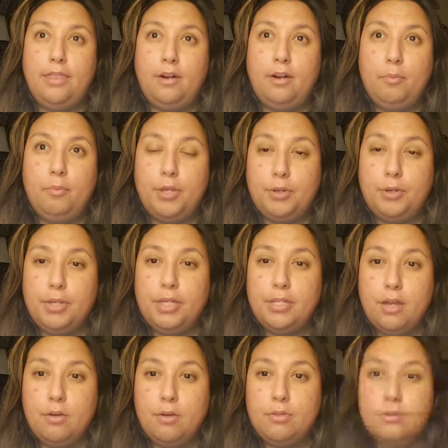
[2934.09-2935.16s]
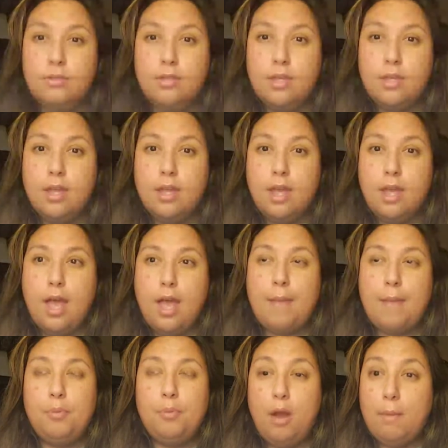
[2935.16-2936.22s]
therapeutic dose,
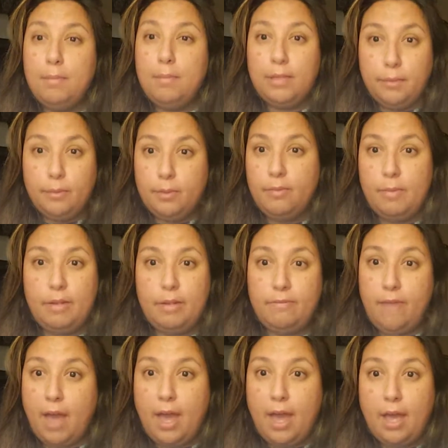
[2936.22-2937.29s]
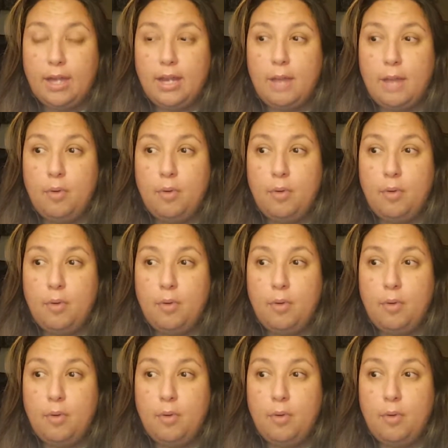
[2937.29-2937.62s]
I probably would have been fine.